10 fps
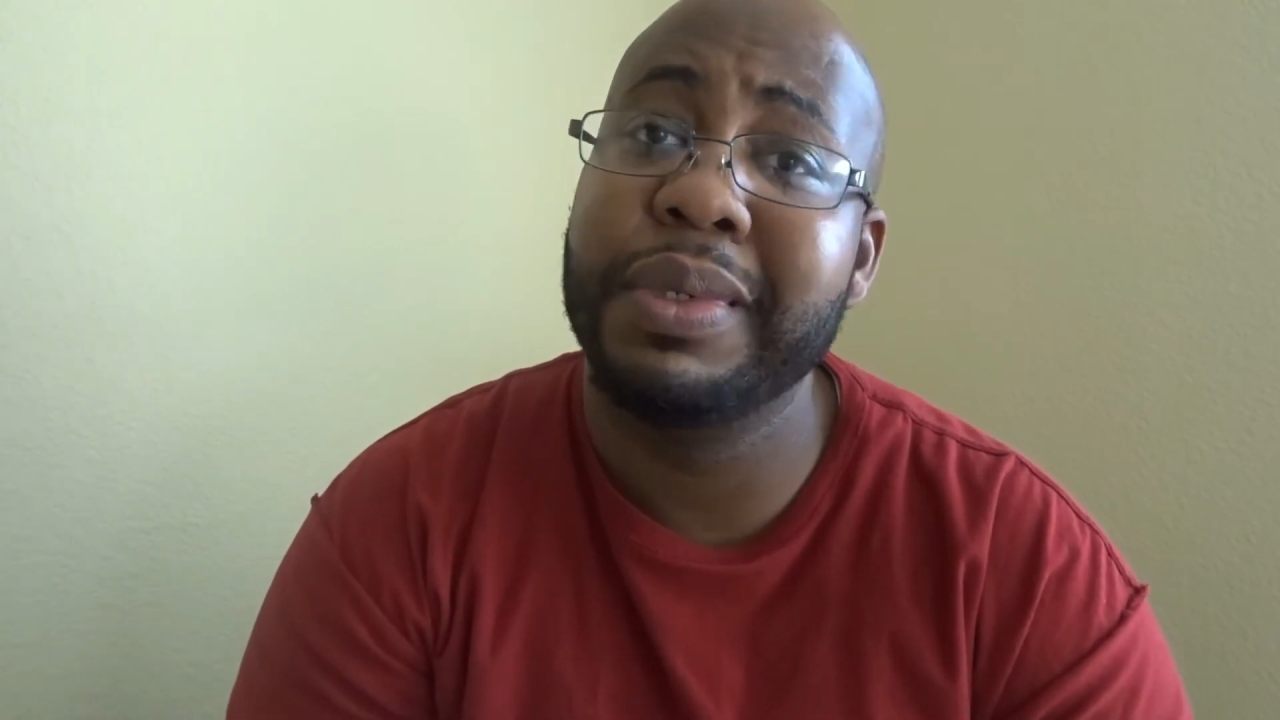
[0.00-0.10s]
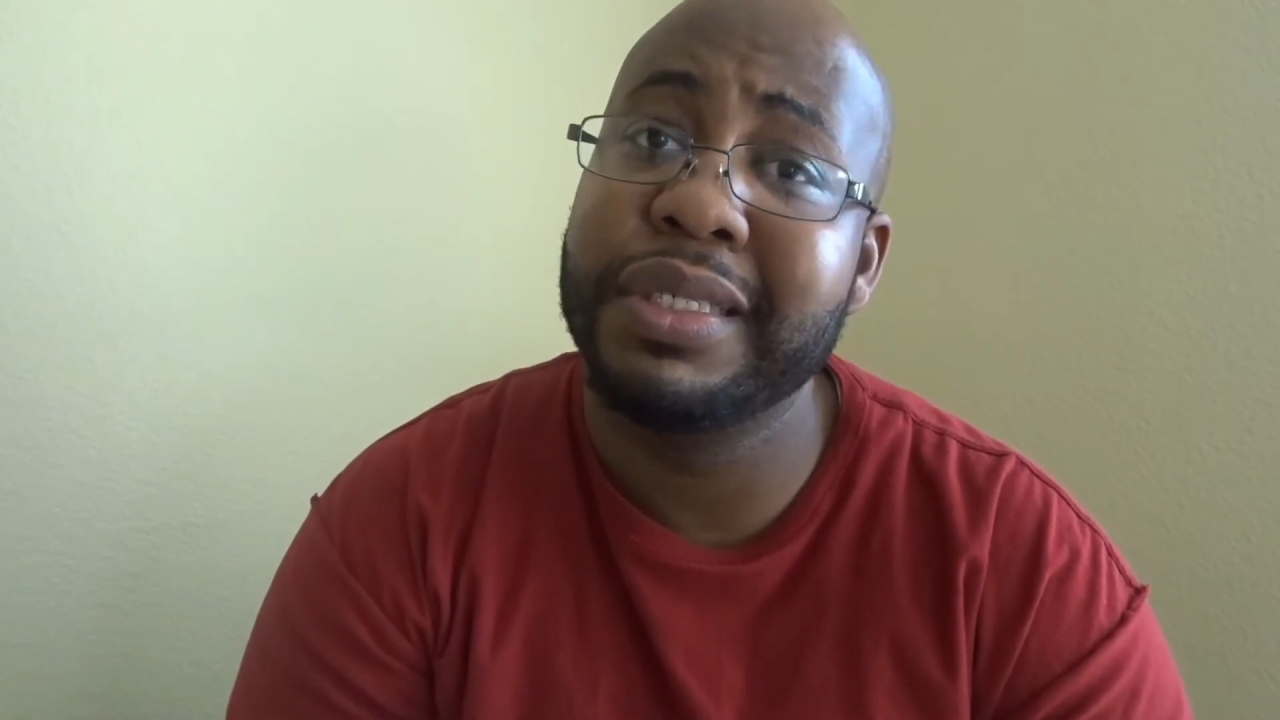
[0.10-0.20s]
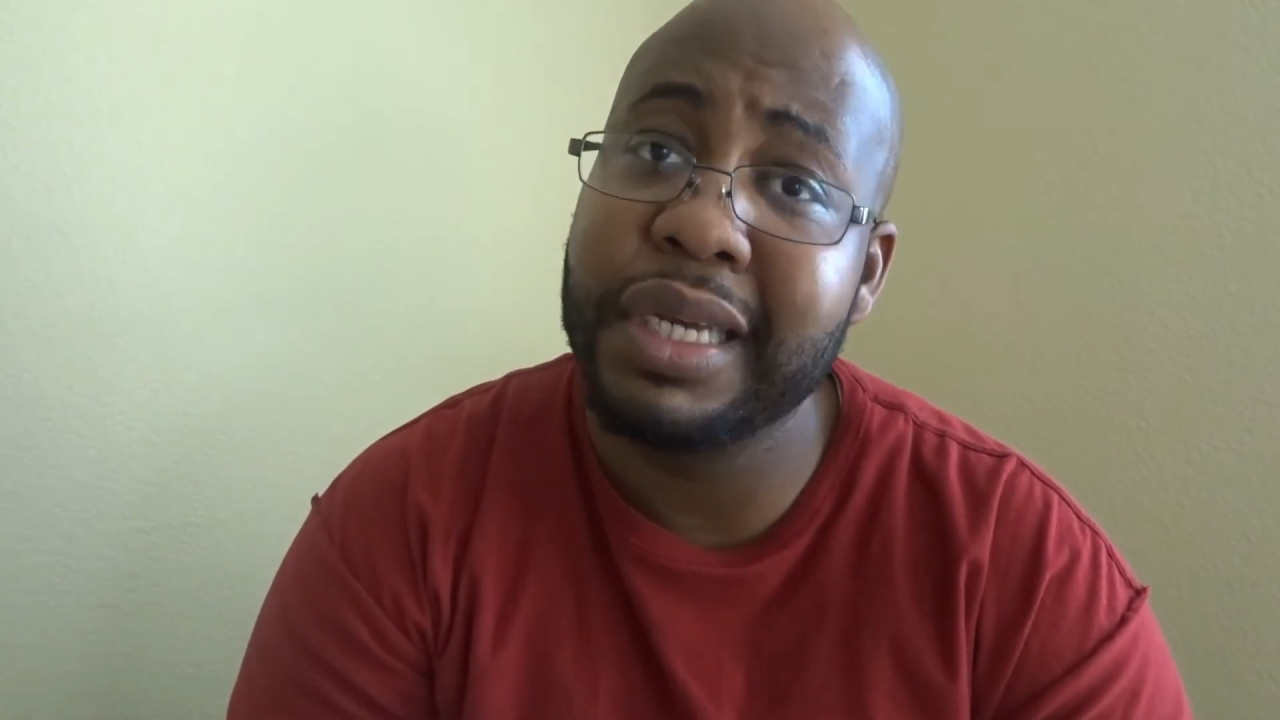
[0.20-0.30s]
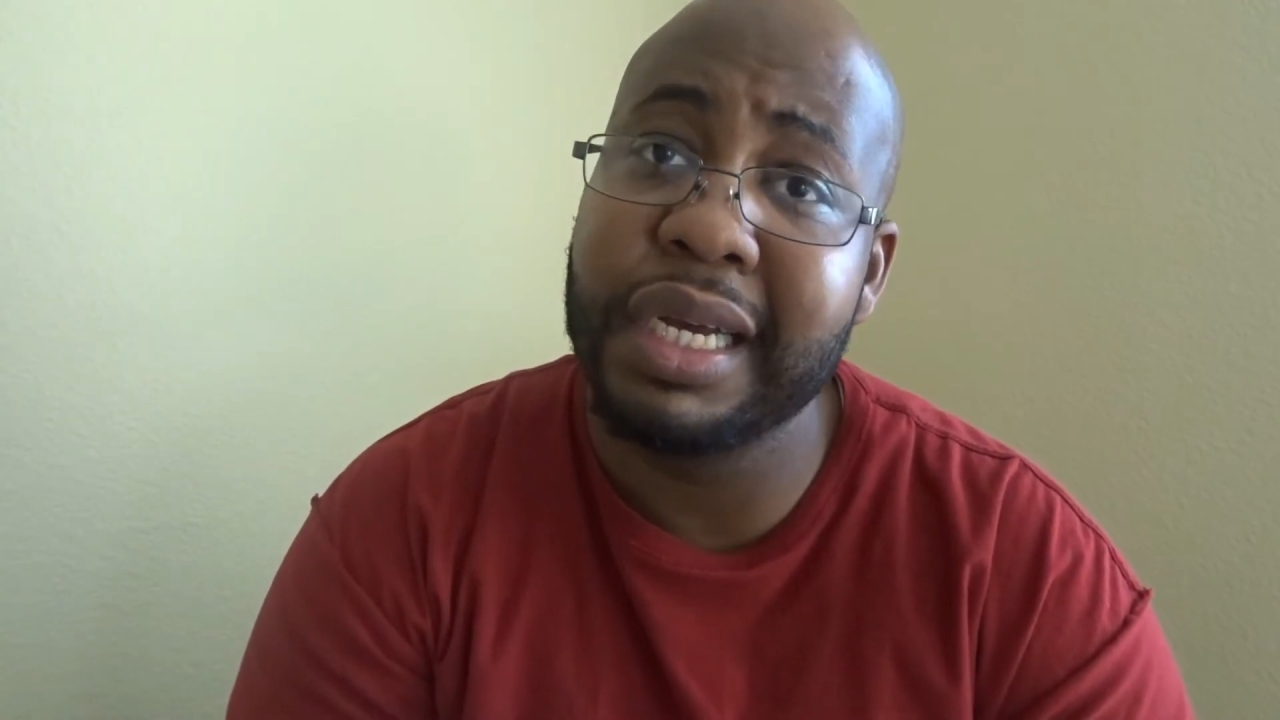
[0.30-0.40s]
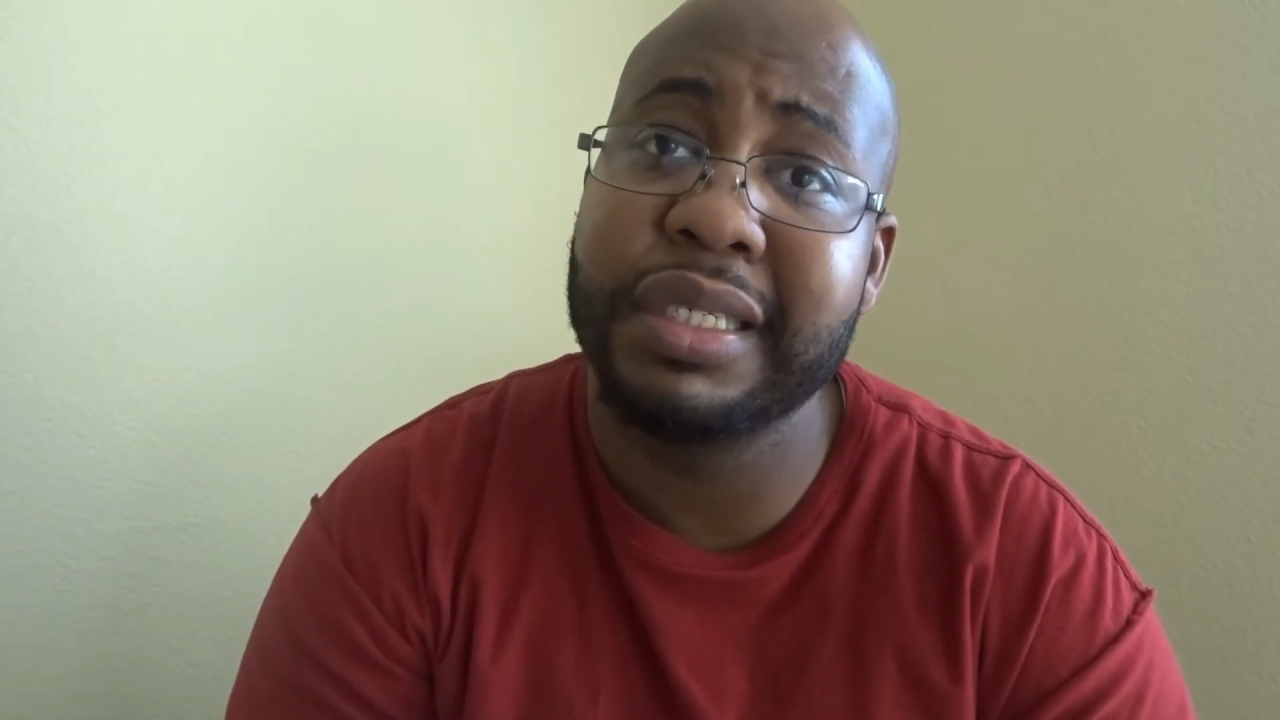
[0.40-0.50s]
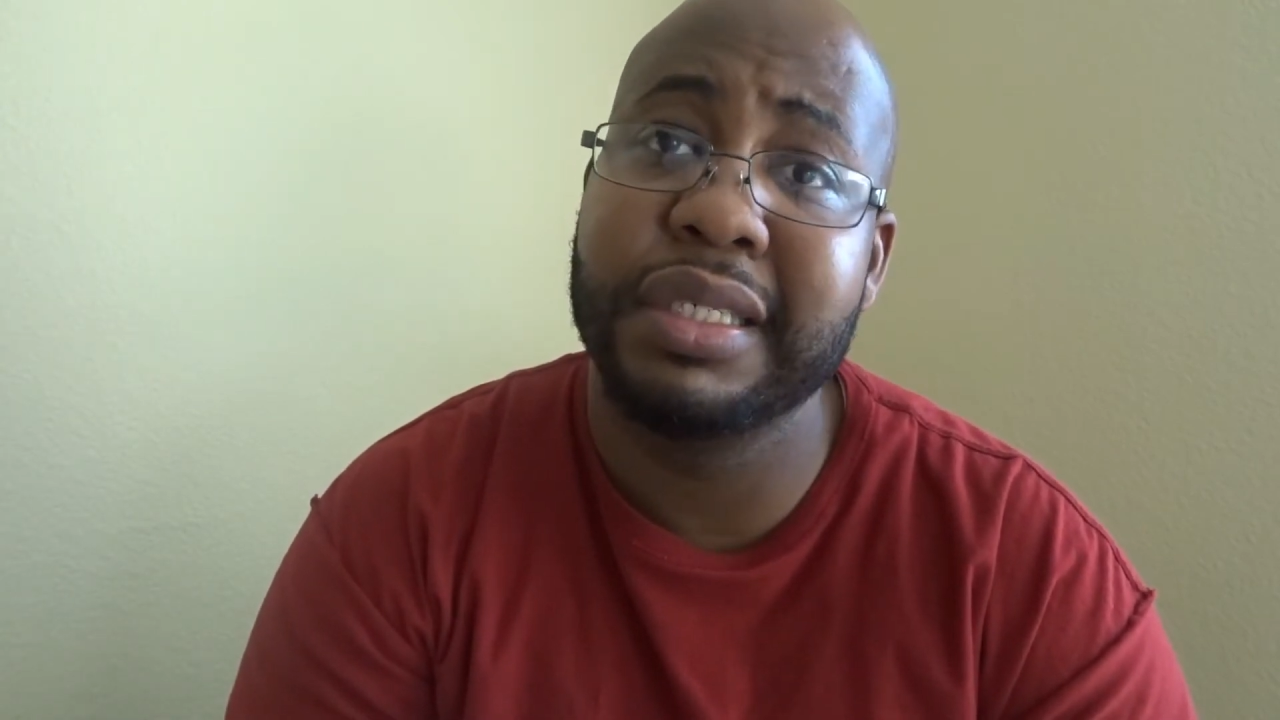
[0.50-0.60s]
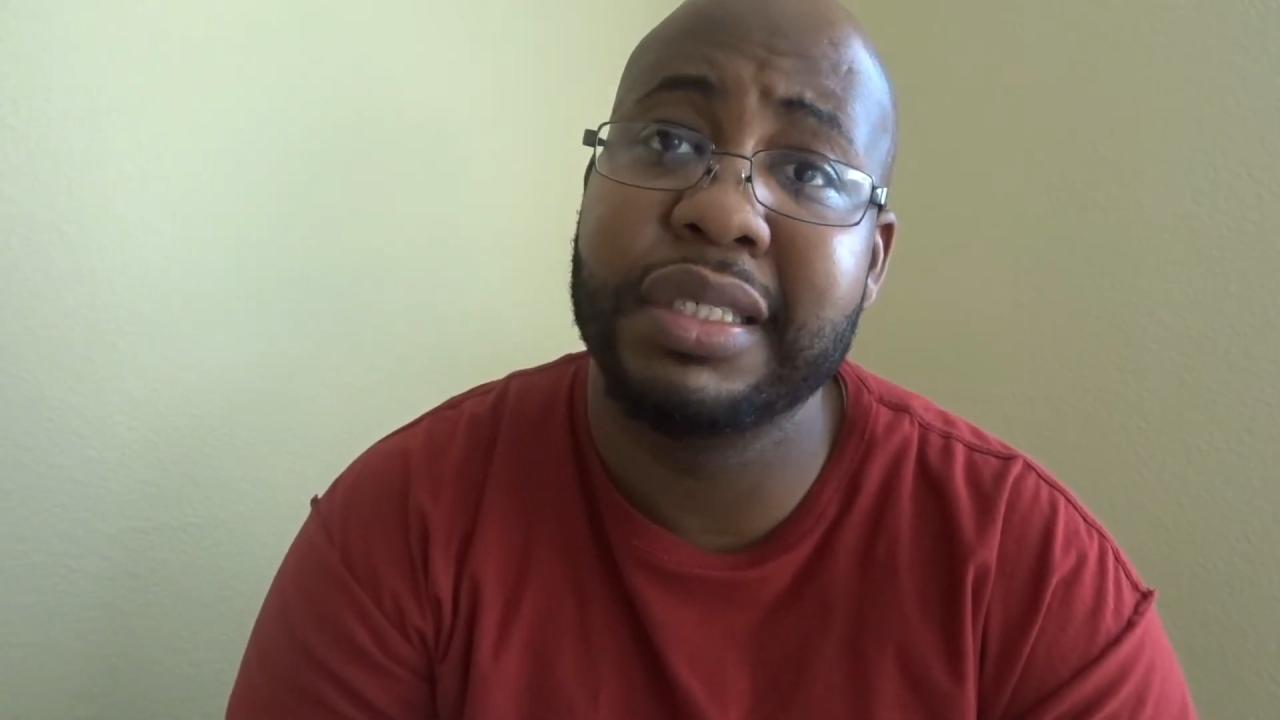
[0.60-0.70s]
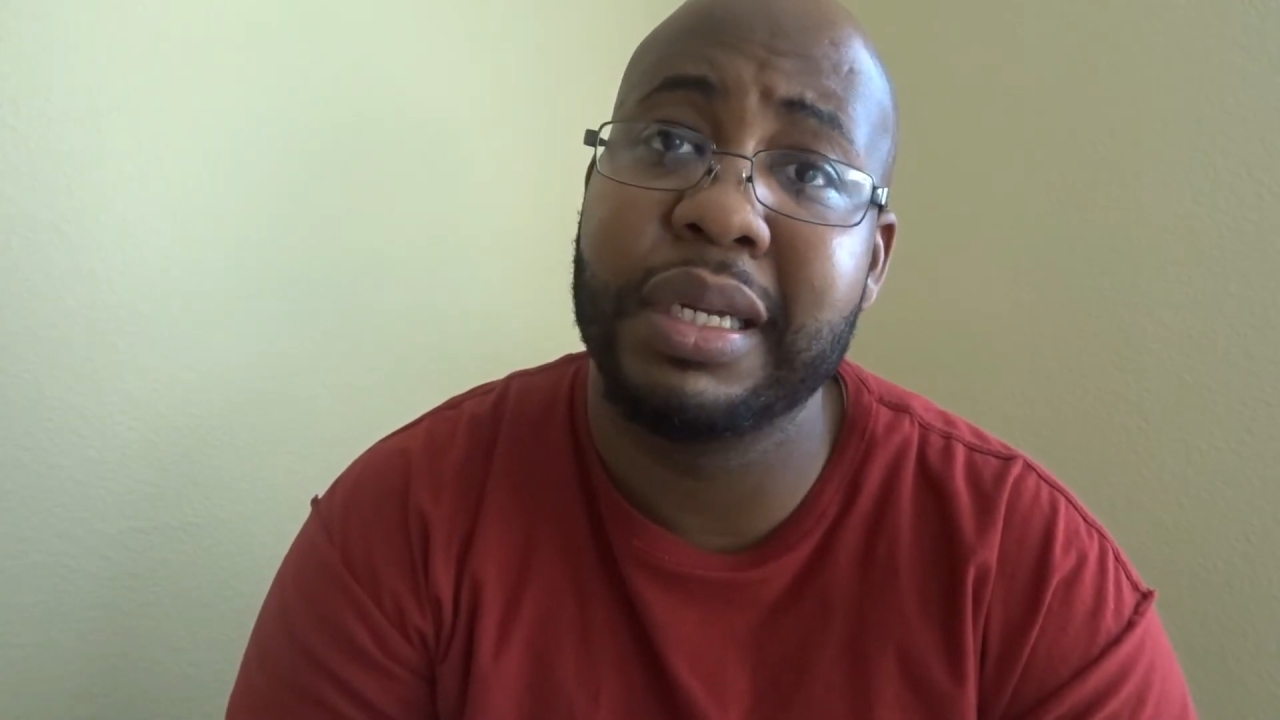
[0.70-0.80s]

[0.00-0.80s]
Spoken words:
discussions